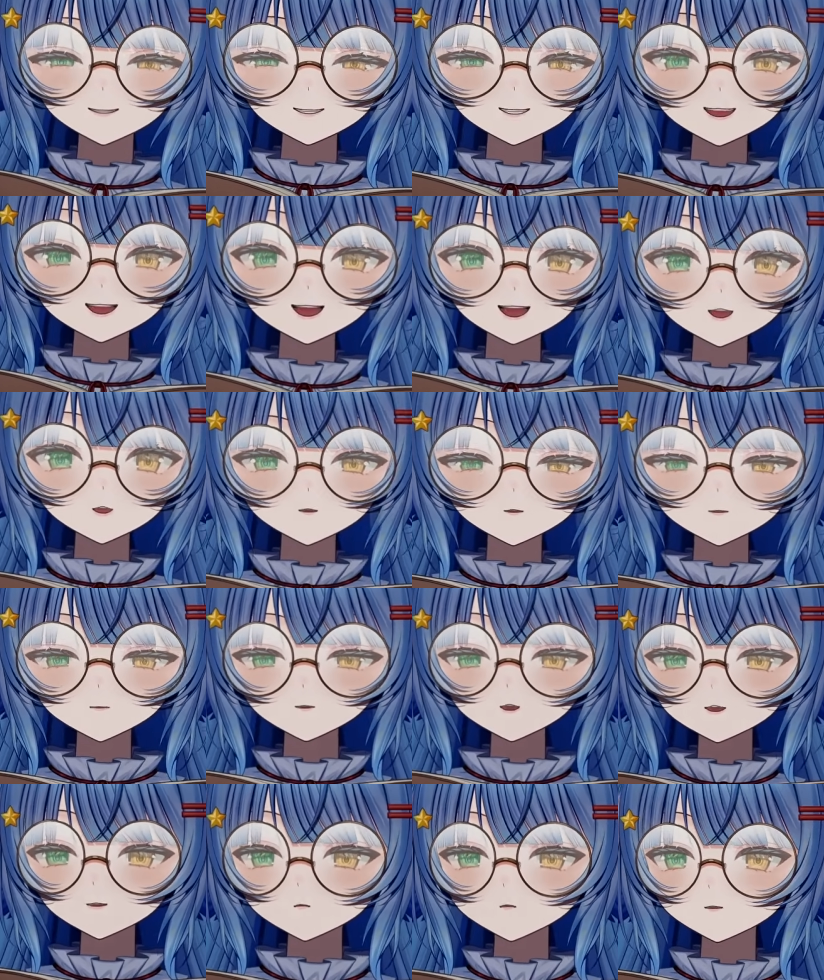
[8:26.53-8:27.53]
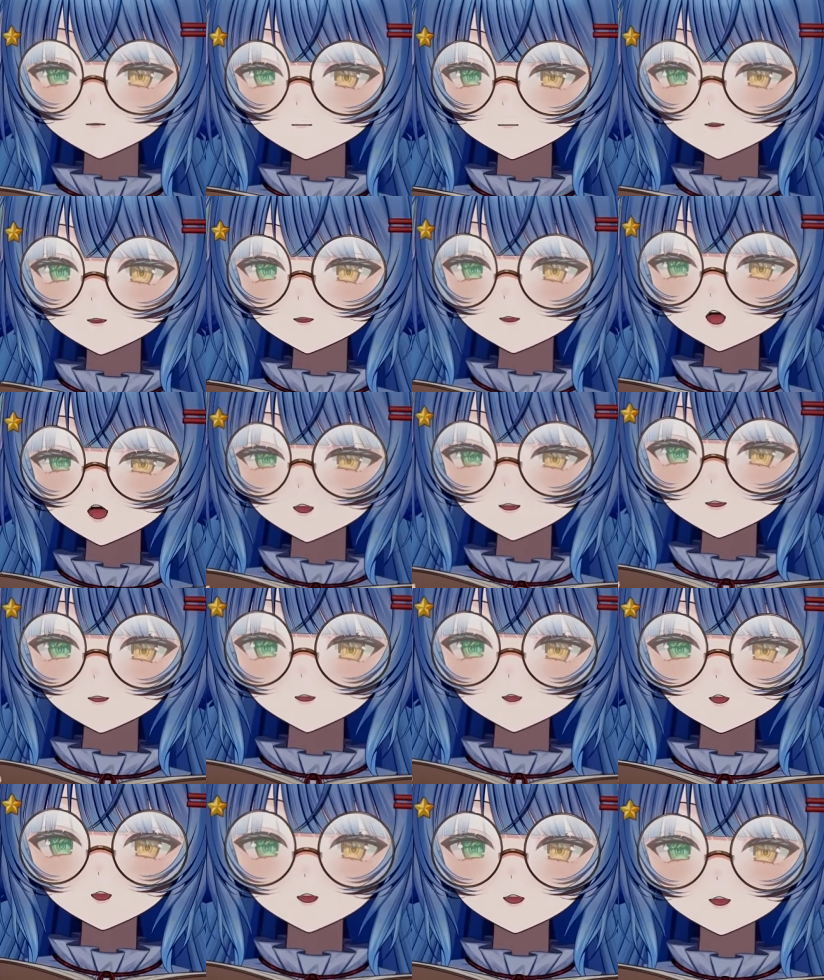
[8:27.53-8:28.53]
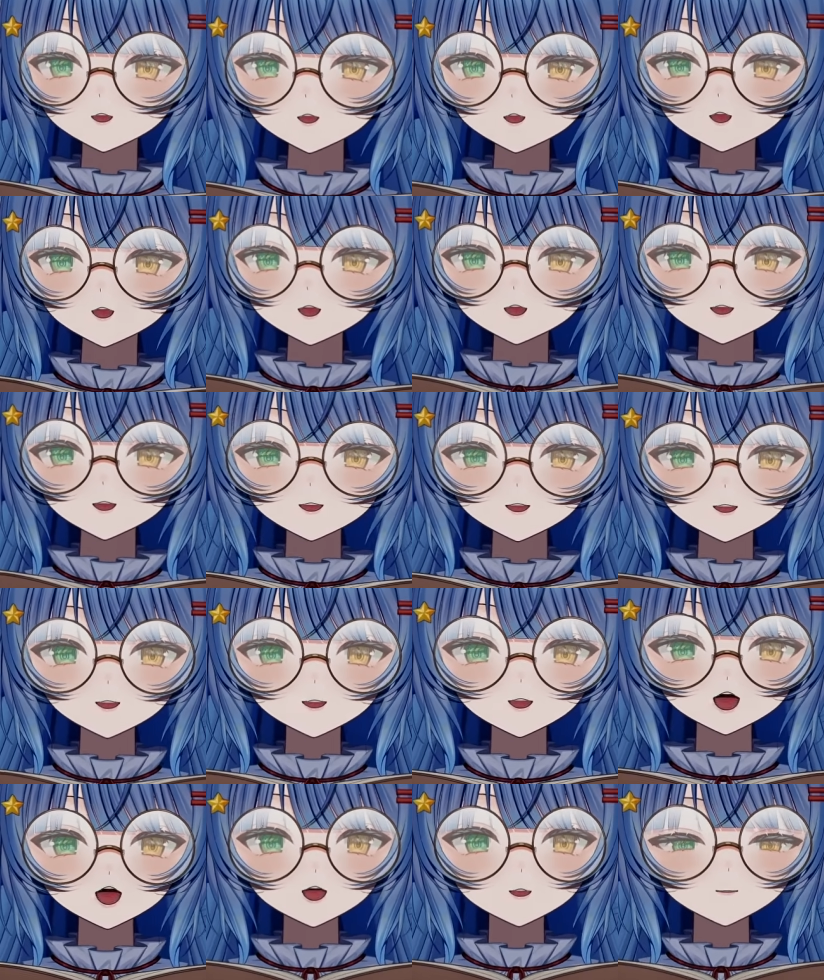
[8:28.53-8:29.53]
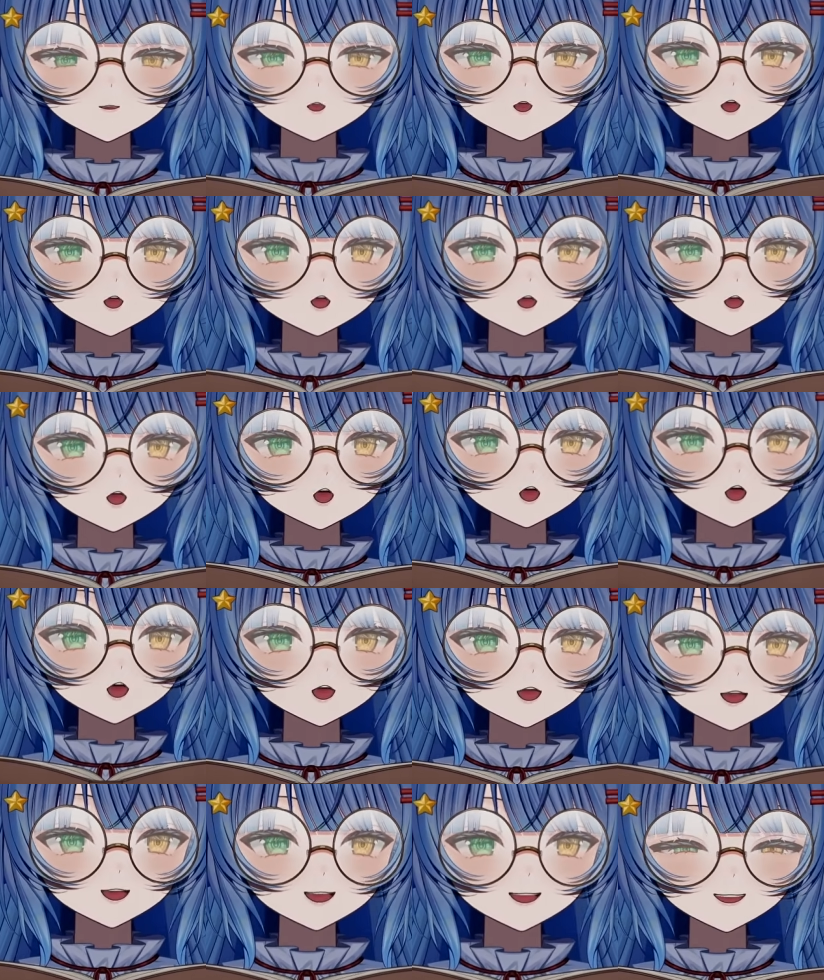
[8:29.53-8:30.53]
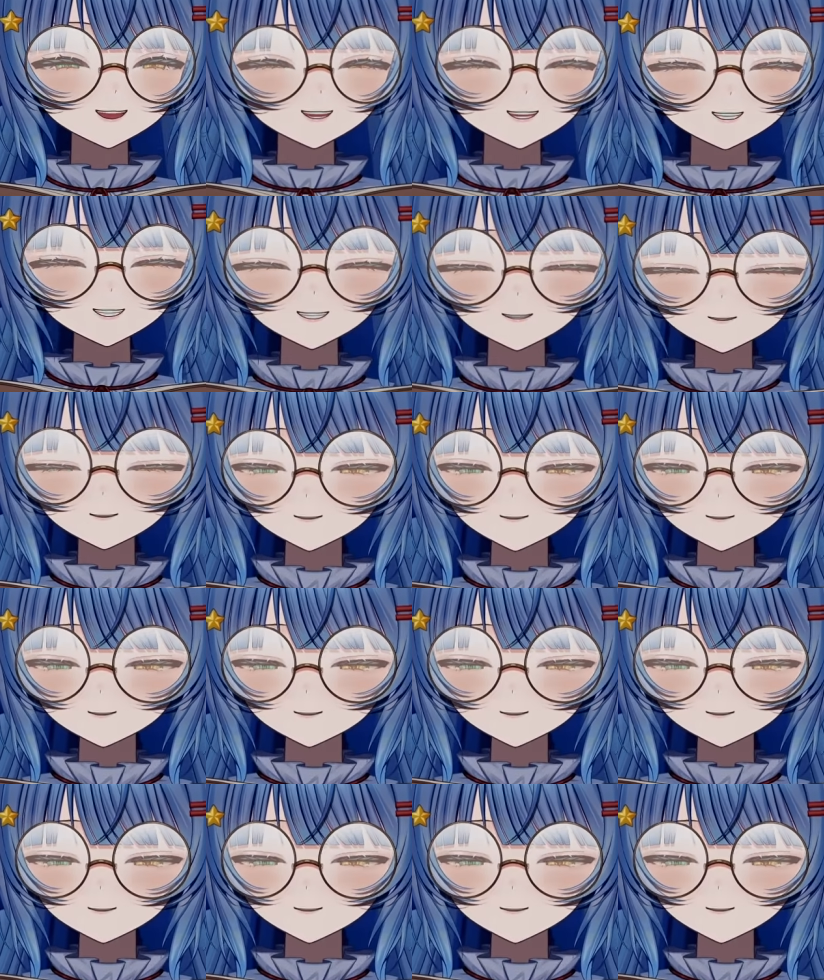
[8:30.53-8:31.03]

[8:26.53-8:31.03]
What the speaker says: the ultimate sort of dungeon diving sort